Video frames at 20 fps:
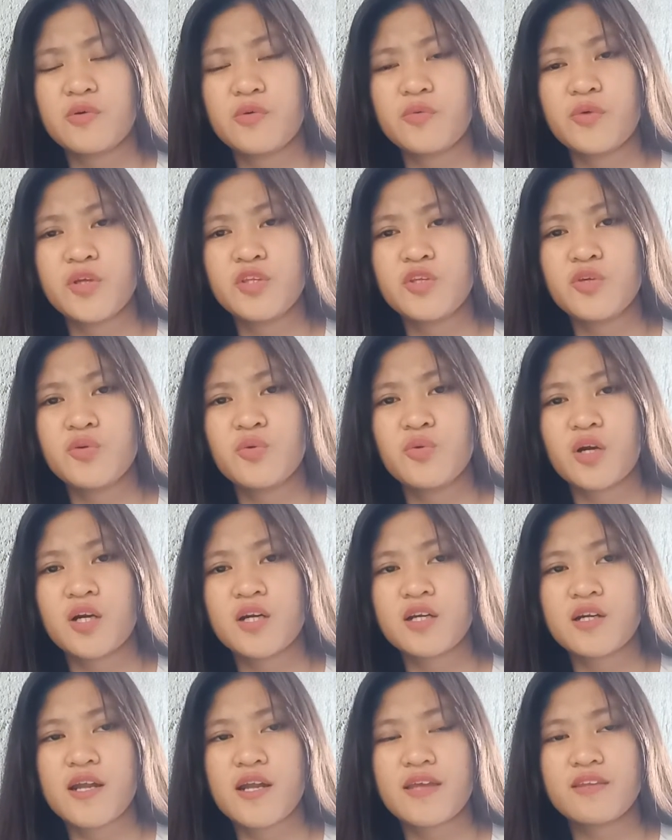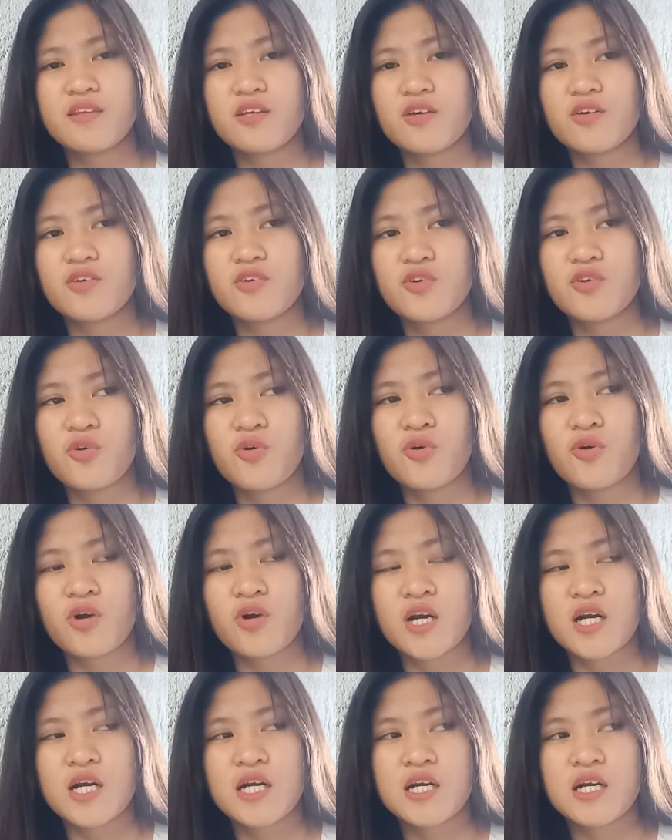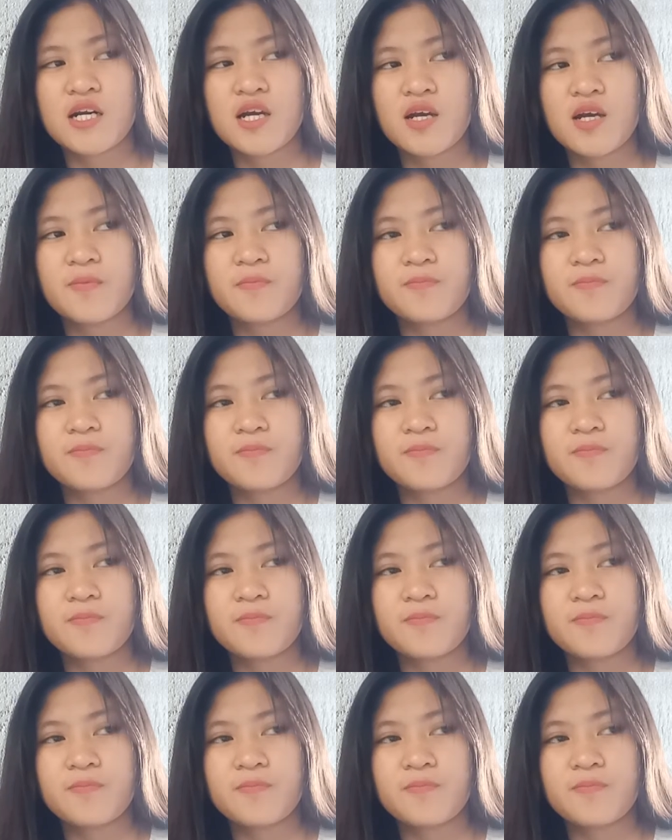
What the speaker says: when you are creating your